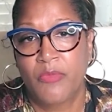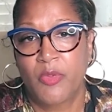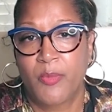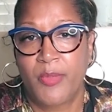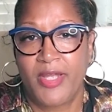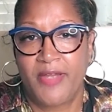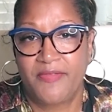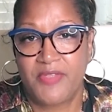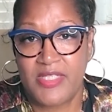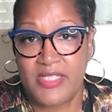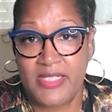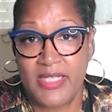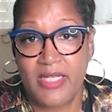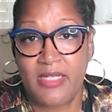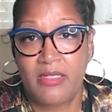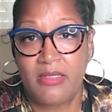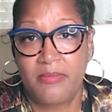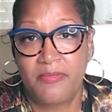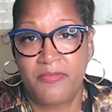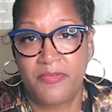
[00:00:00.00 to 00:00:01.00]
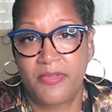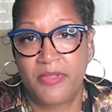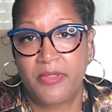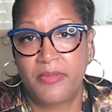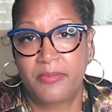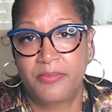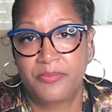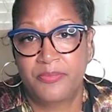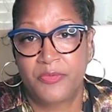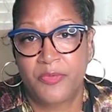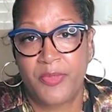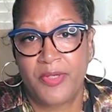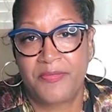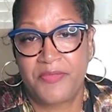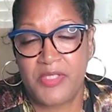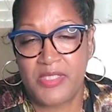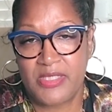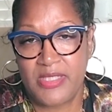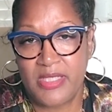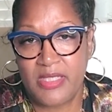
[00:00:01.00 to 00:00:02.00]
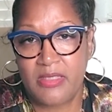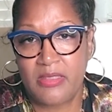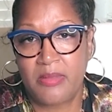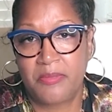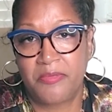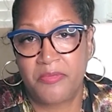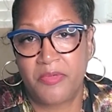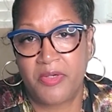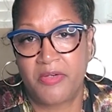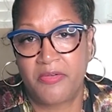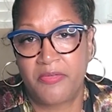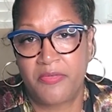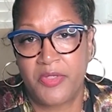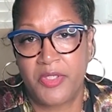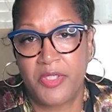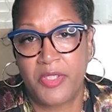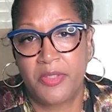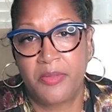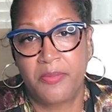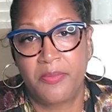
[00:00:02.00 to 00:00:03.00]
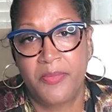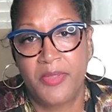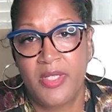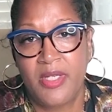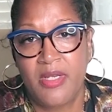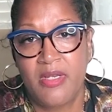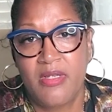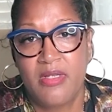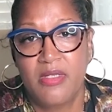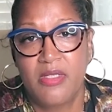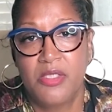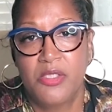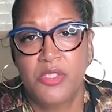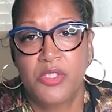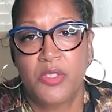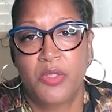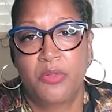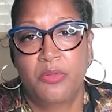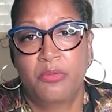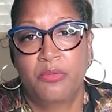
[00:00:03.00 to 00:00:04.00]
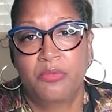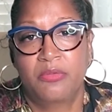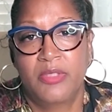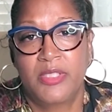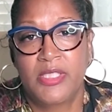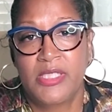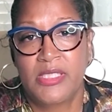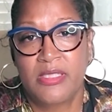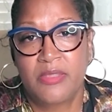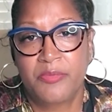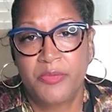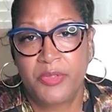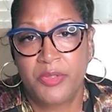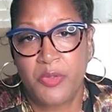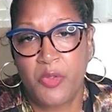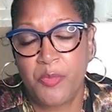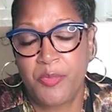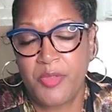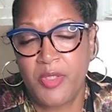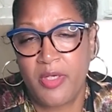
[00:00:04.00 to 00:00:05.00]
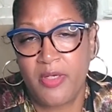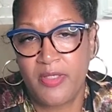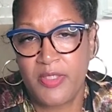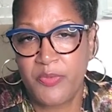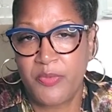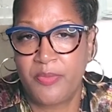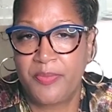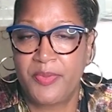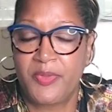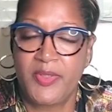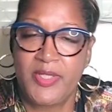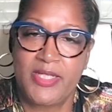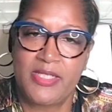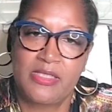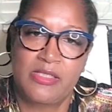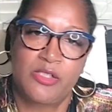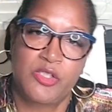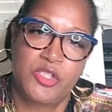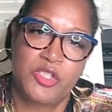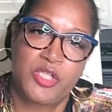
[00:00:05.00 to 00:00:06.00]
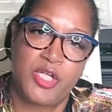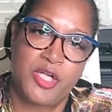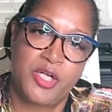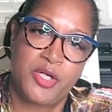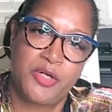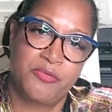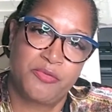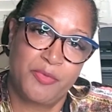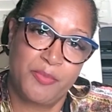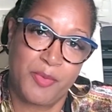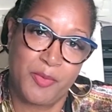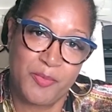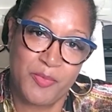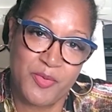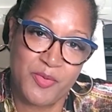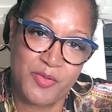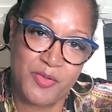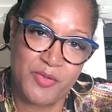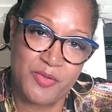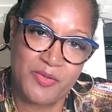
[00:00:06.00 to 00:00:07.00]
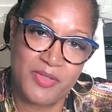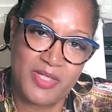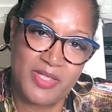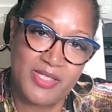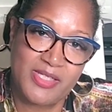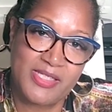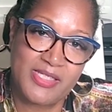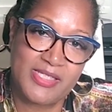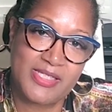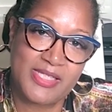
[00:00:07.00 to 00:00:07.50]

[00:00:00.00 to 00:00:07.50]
we have to stand up for them. We have to stand up for our freedom. So listen with an open heart to what Bill has to share. Remember that he